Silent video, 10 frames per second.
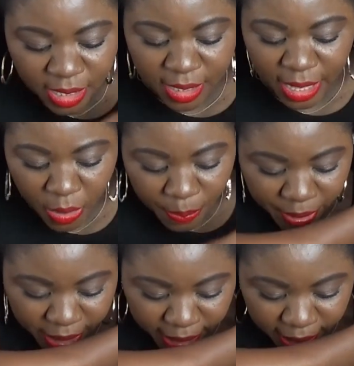The
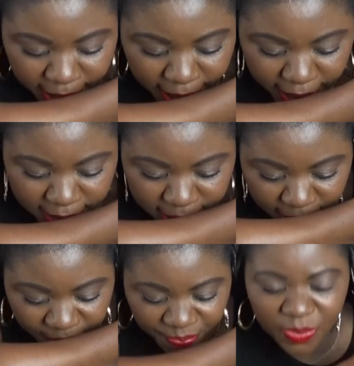opening, yes,
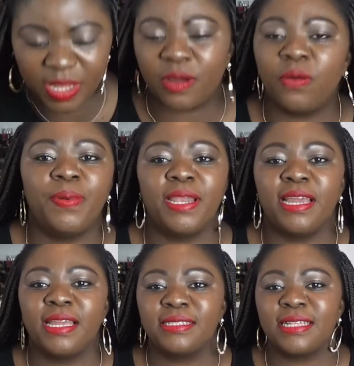the
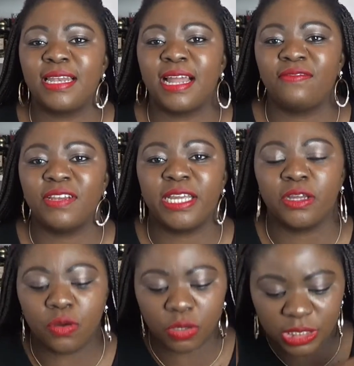opening is a
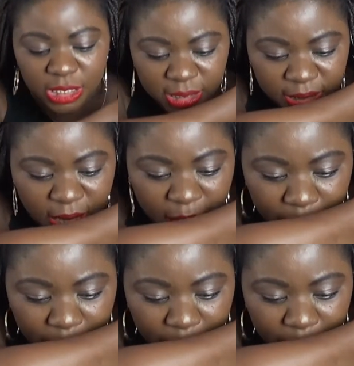lovely, gorgeous,